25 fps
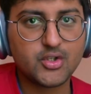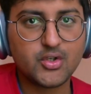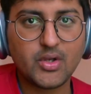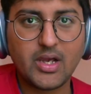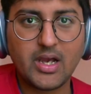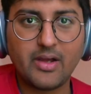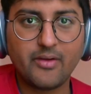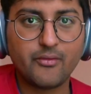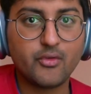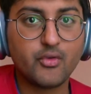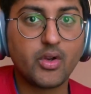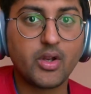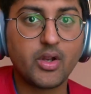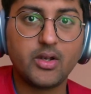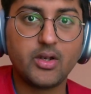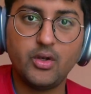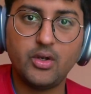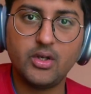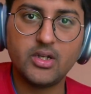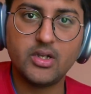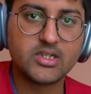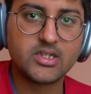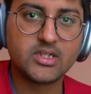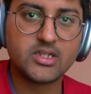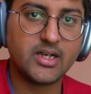you have, you
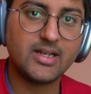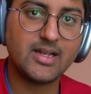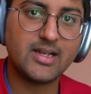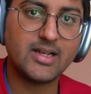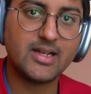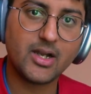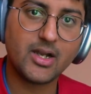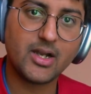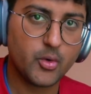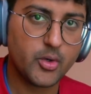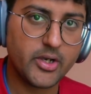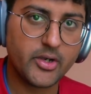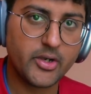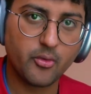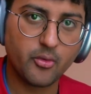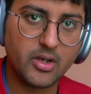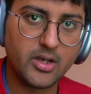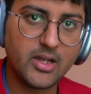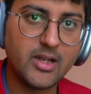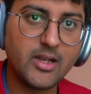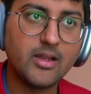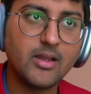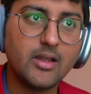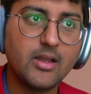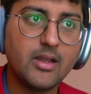can list in that tweet
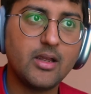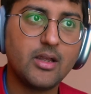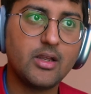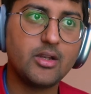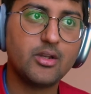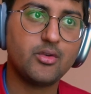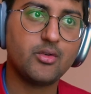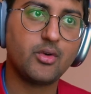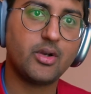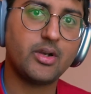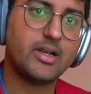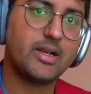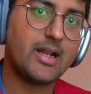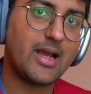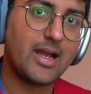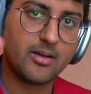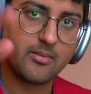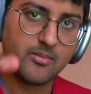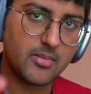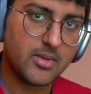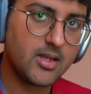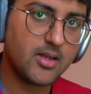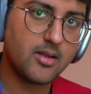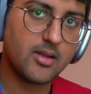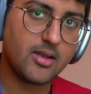only. You can tag
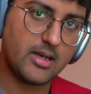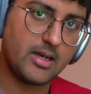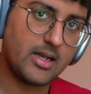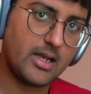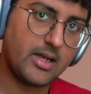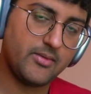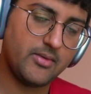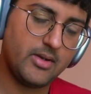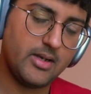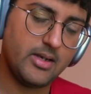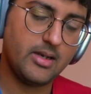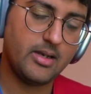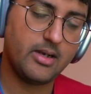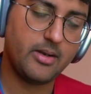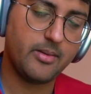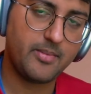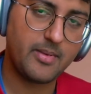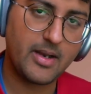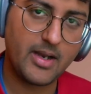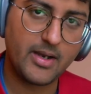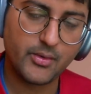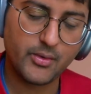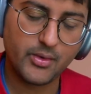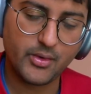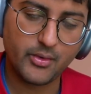me and I will
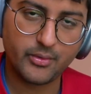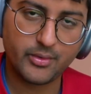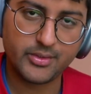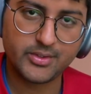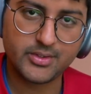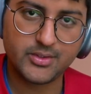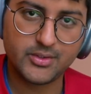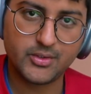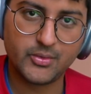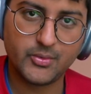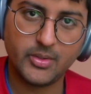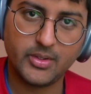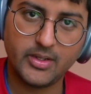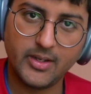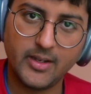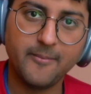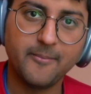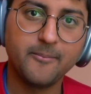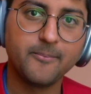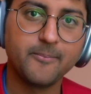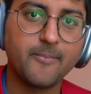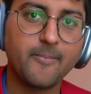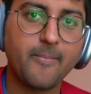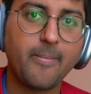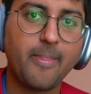reply to your questions over
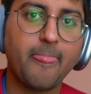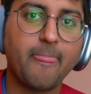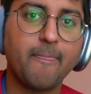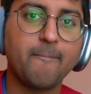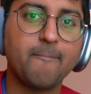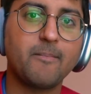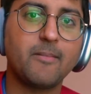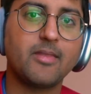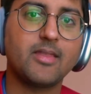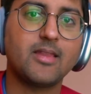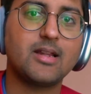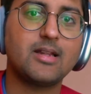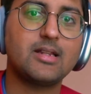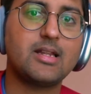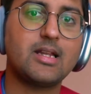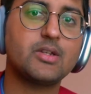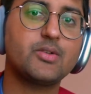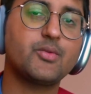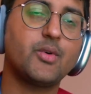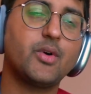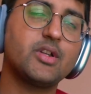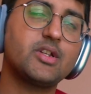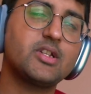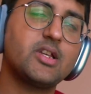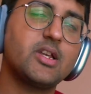there. Thanks
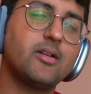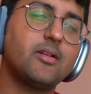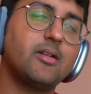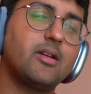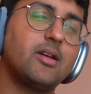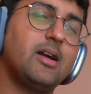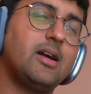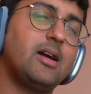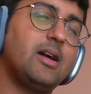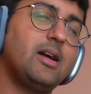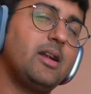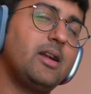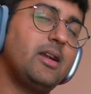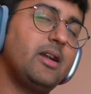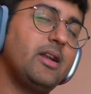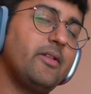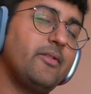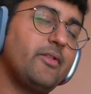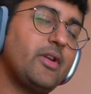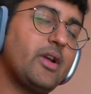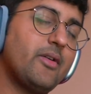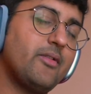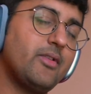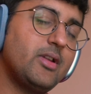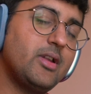for watching. And
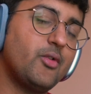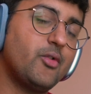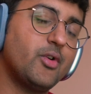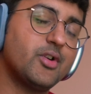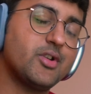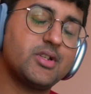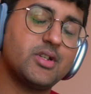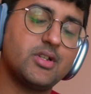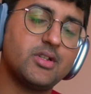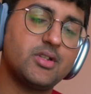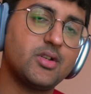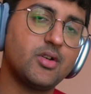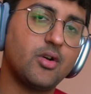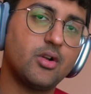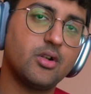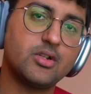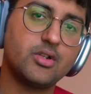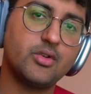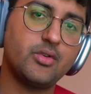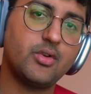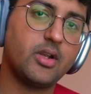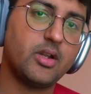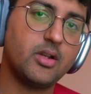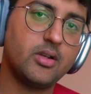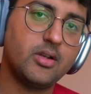if you have any questions,
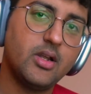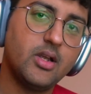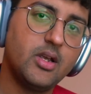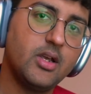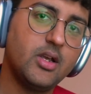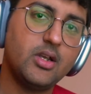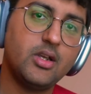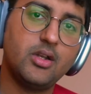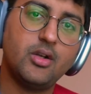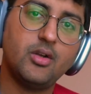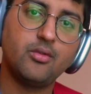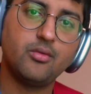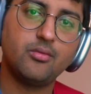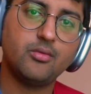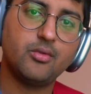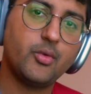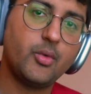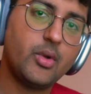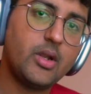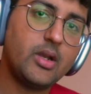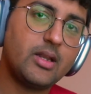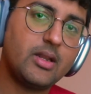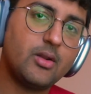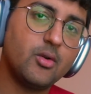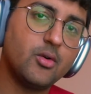also you can you know
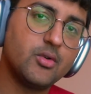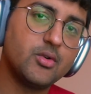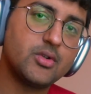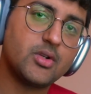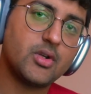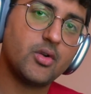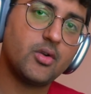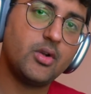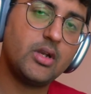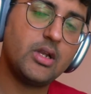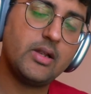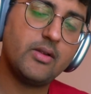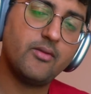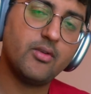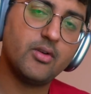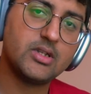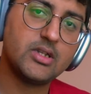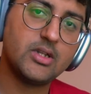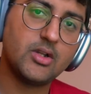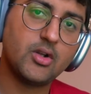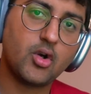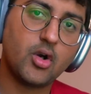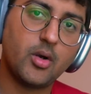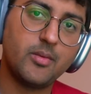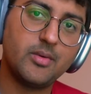tweet those or leave those
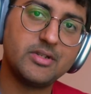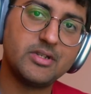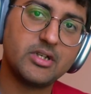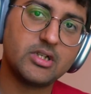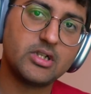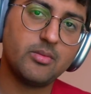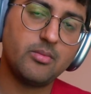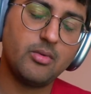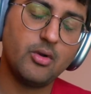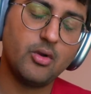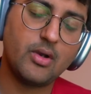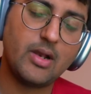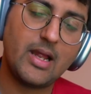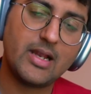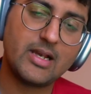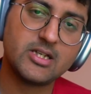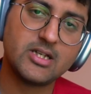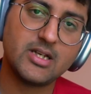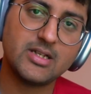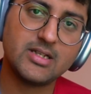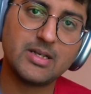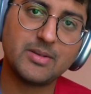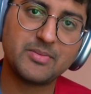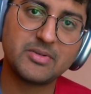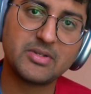in the comment section below. Like,
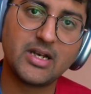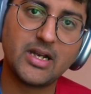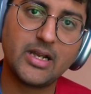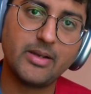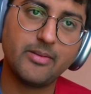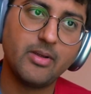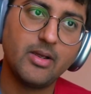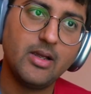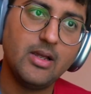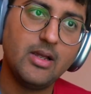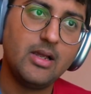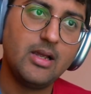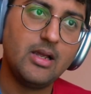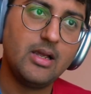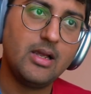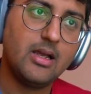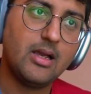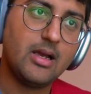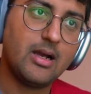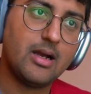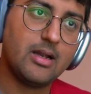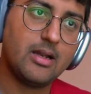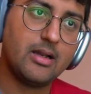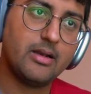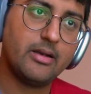share, and subscribe,
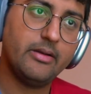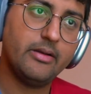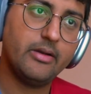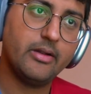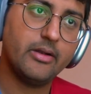and